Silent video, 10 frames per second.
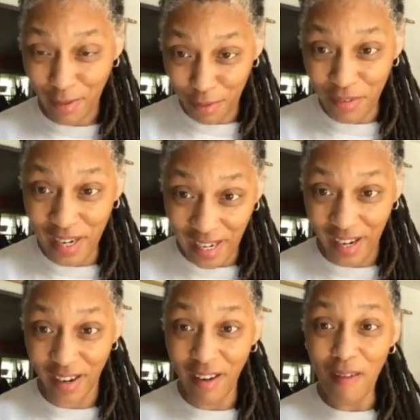fit
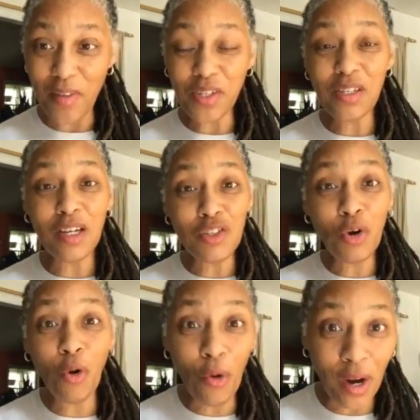in. This is a
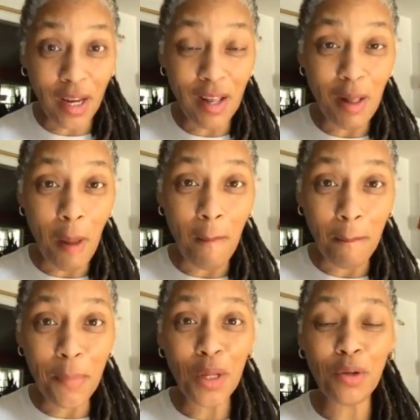toy
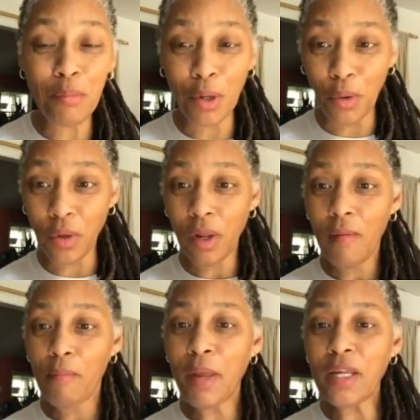Build a Boat.
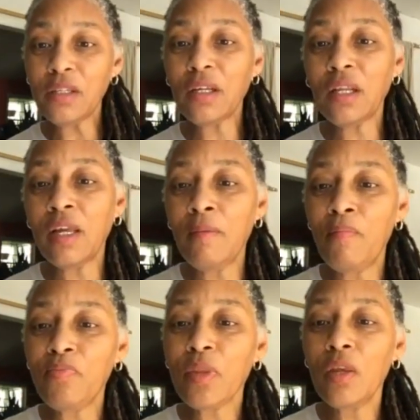Basically,
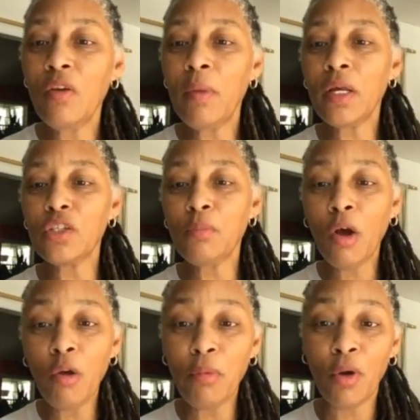you make a
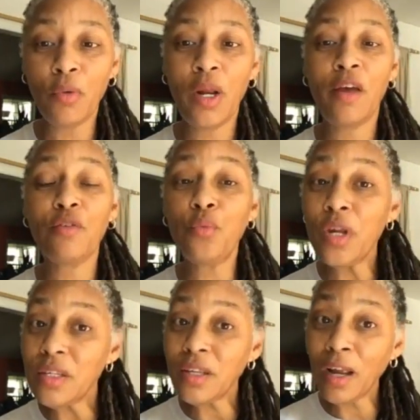small boat out of
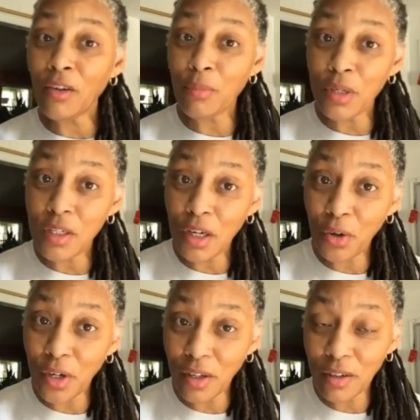recycled
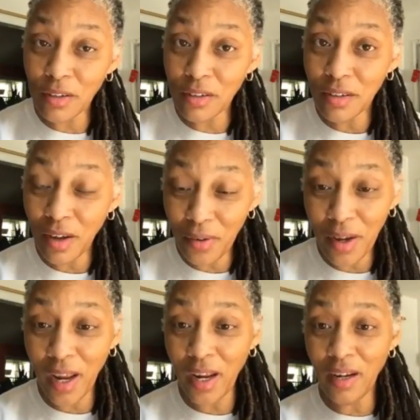materials,
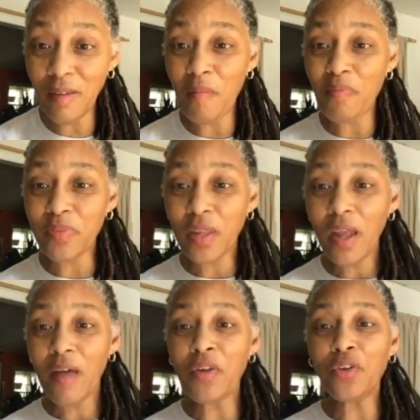okay?
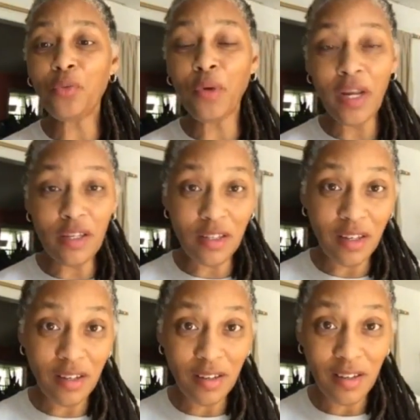And then you race it